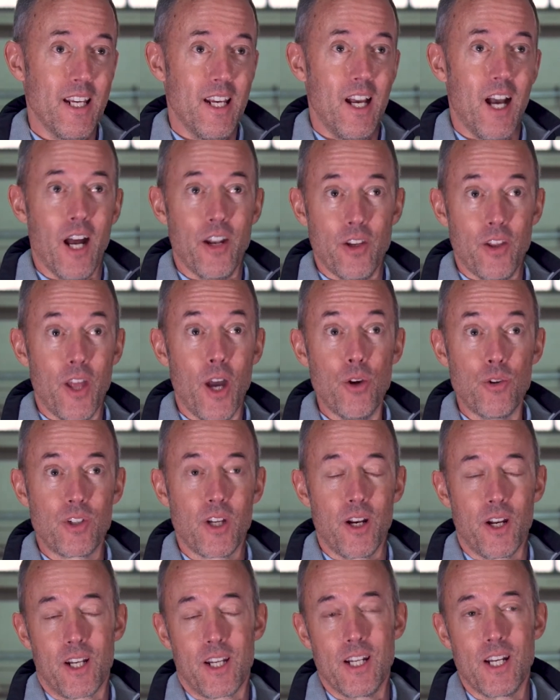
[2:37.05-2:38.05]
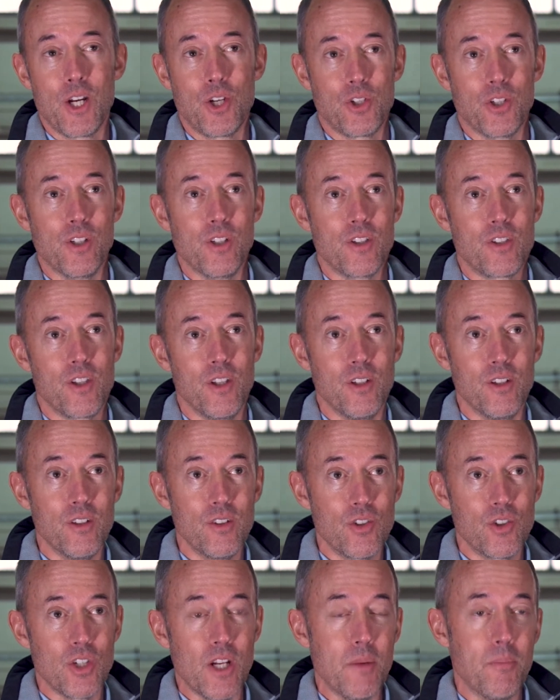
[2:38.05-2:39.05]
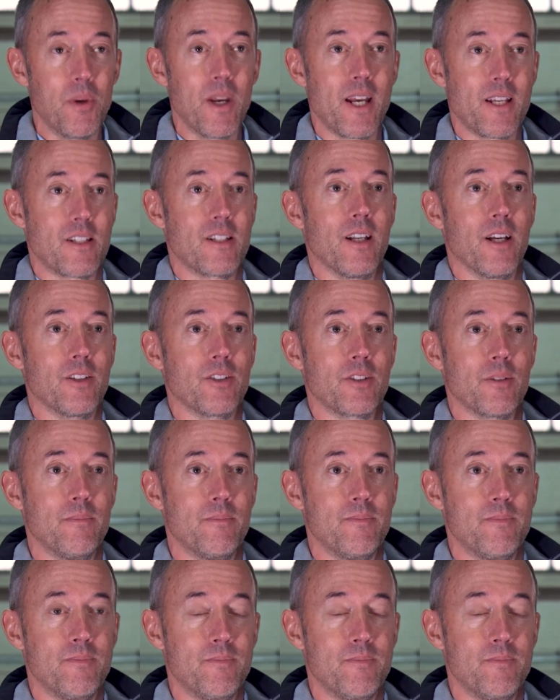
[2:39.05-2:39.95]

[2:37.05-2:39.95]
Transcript: under those kind of conditions than G P S does.